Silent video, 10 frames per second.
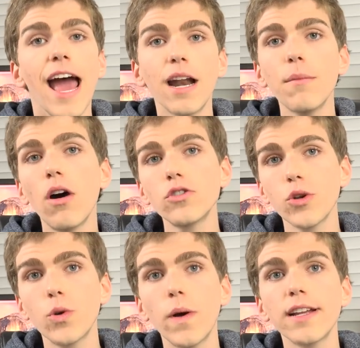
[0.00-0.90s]
And I'm
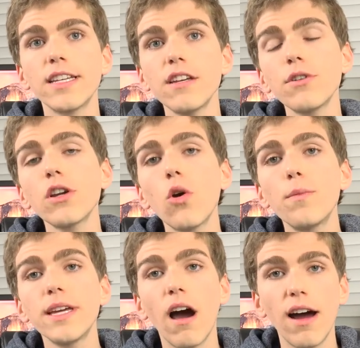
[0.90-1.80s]
also going to even go
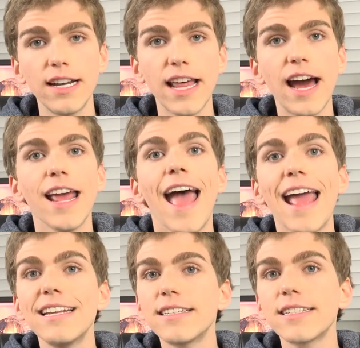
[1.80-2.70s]
beyond that
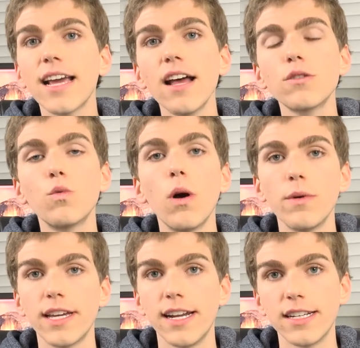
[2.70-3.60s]
and discuss what
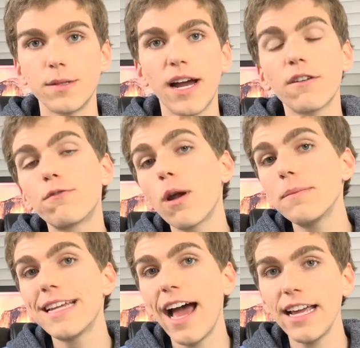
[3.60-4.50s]
we can expect
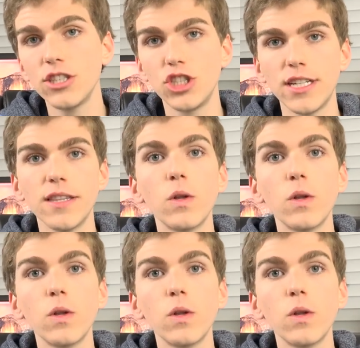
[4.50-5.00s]
from TaiG,